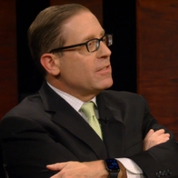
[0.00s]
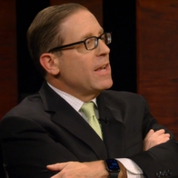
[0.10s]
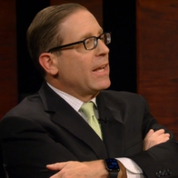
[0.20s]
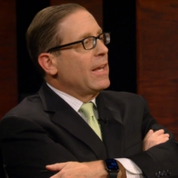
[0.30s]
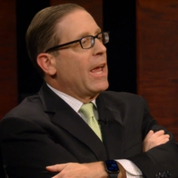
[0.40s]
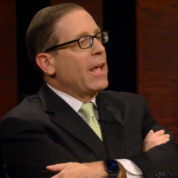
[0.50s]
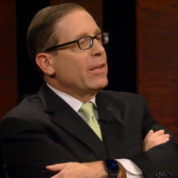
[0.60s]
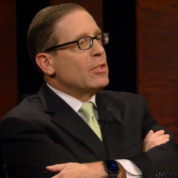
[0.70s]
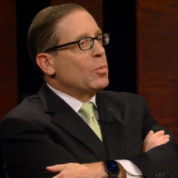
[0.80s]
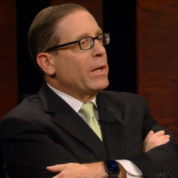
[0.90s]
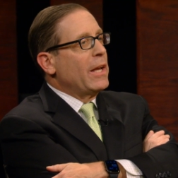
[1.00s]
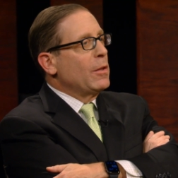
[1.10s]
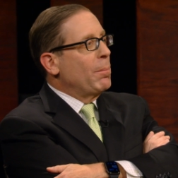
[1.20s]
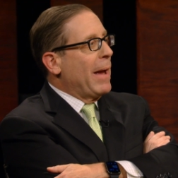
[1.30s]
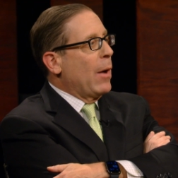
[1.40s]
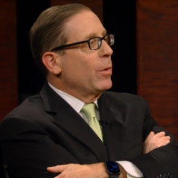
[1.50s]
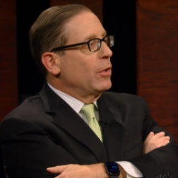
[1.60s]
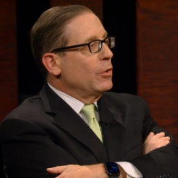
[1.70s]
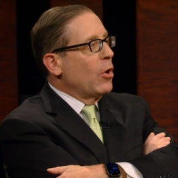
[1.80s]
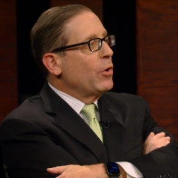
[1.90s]
has Nikki Haley swinging the bat
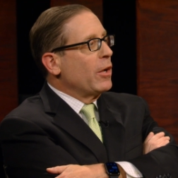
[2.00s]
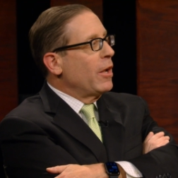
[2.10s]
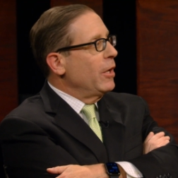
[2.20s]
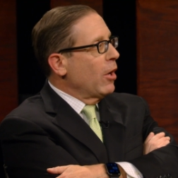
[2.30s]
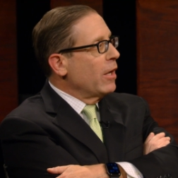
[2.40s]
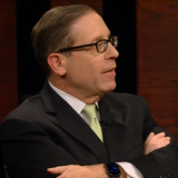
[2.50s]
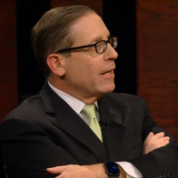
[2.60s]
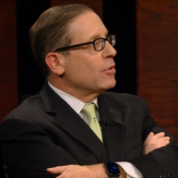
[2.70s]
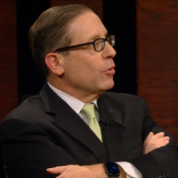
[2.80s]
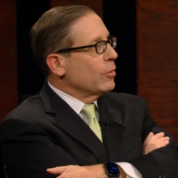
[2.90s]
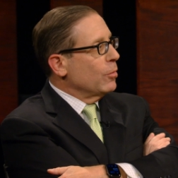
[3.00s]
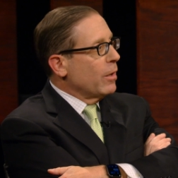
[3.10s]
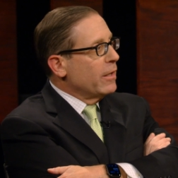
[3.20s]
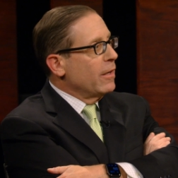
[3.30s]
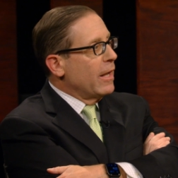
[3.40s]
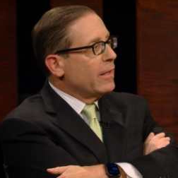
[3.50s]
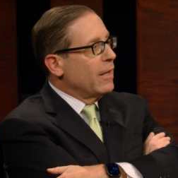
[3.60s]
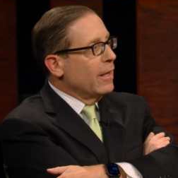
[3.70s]
with the donut in the on-deck circle, right, in that